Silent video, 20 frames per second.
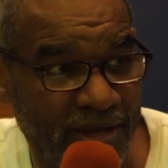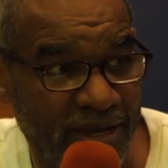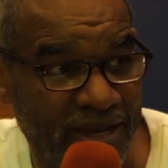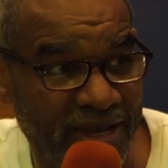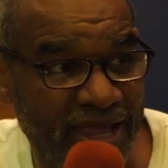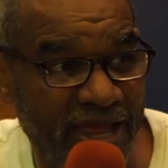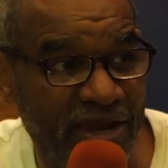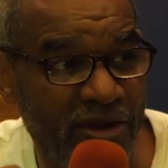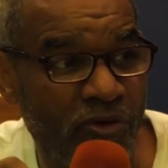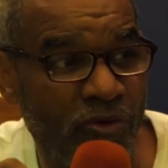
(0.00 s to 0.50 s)

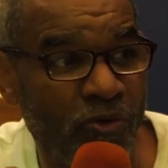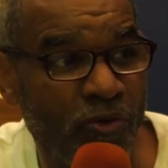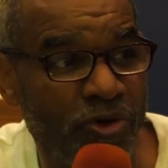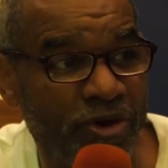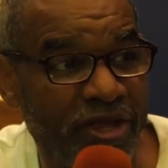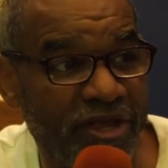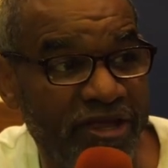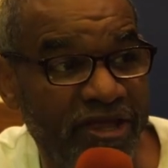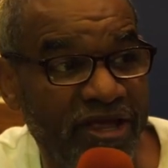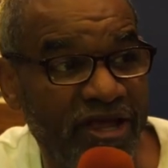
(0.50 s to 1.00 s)
Later
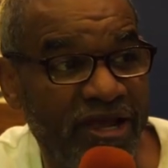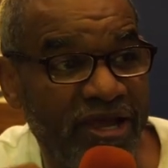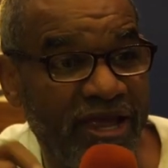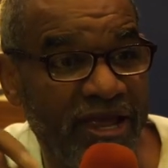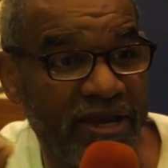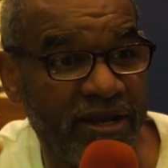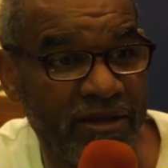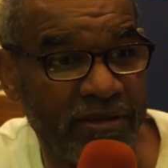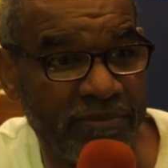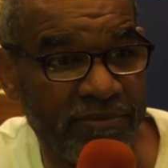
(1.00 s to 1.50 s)
on, a year
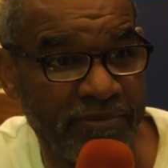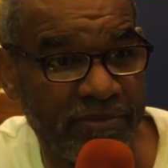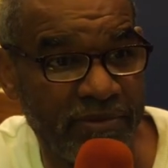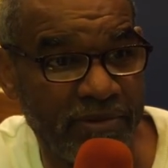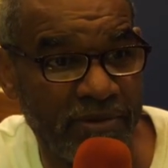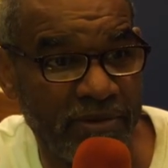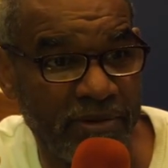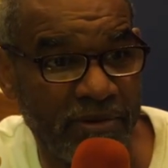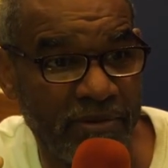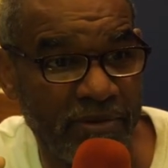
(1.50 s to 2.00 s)
later,
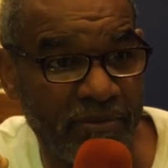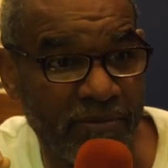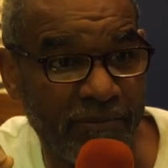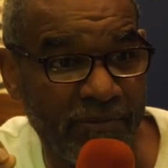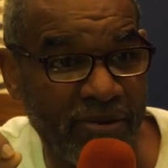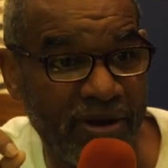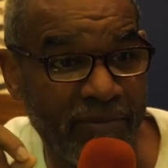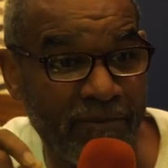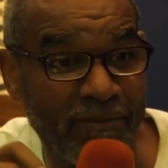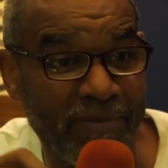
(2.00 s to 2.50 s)

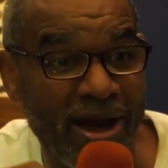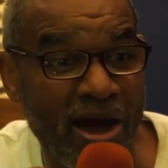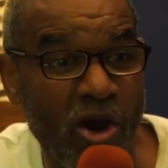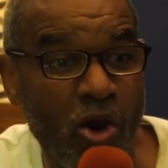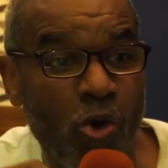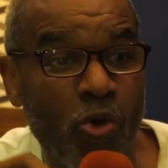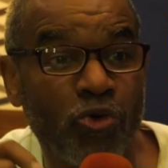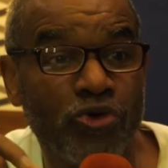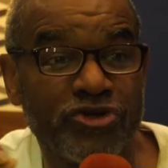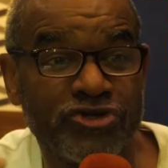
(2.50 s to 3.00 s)
my,
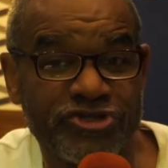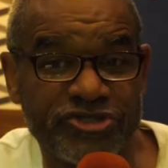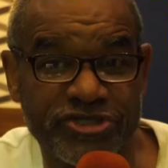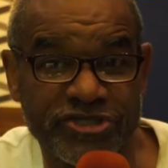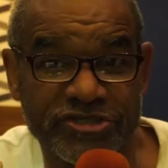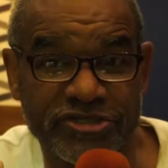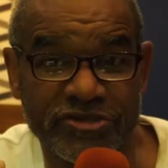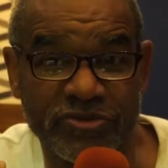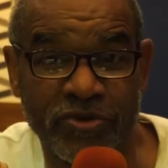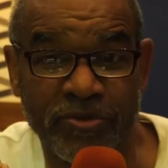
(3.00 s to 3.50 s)
older
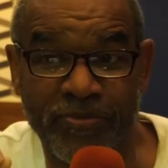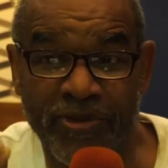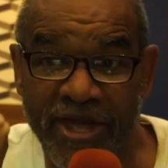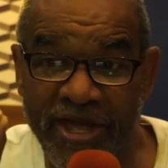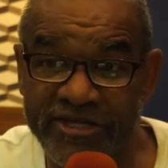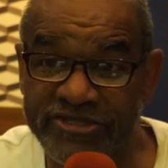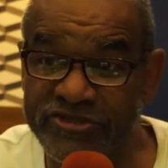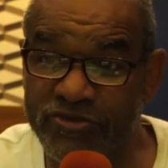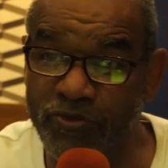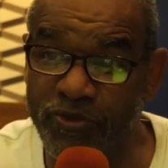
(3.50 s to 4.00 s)
sister, who
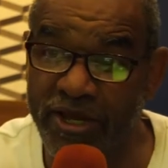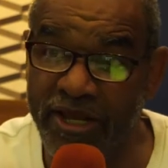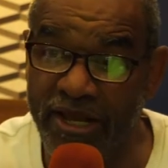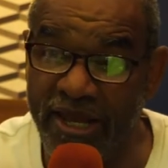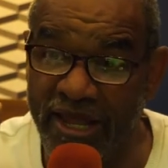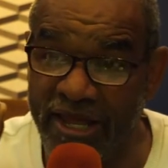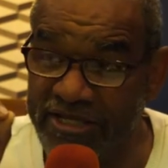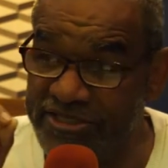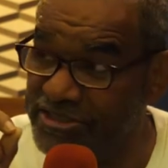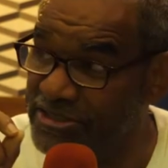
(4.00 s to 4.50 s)
passed away
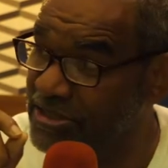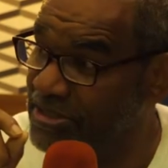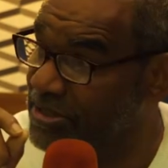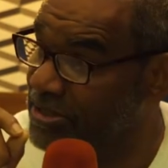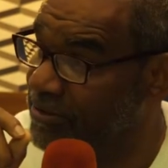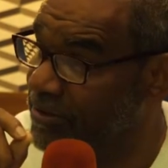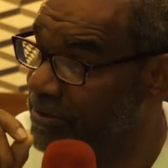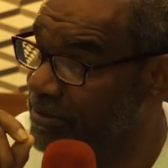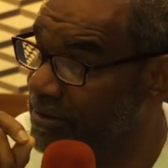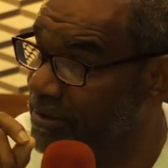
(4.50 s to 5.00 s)
last
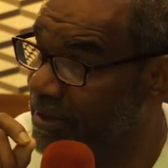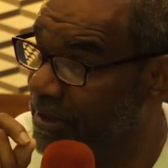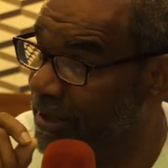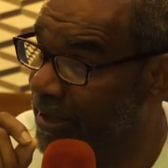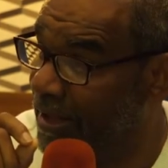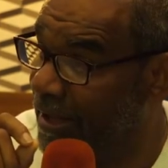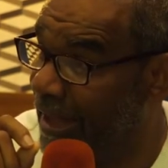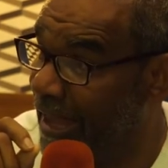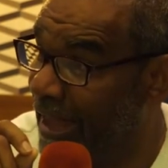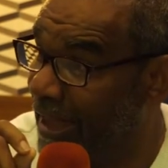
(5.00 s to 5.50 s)
year,
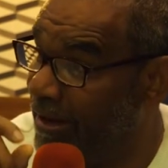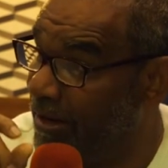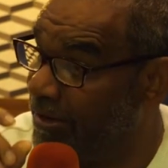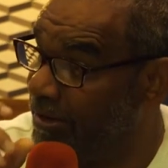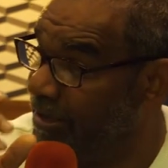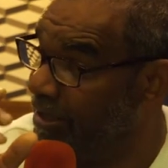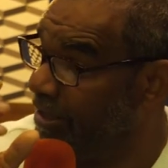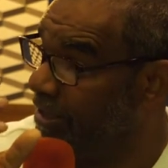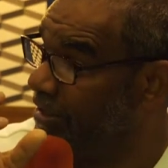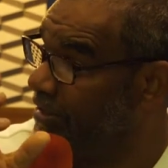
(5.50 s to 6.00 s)
had a
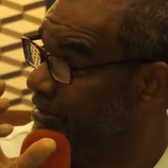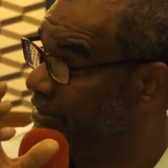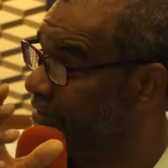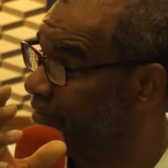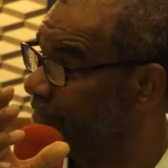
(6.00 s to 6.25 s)
need.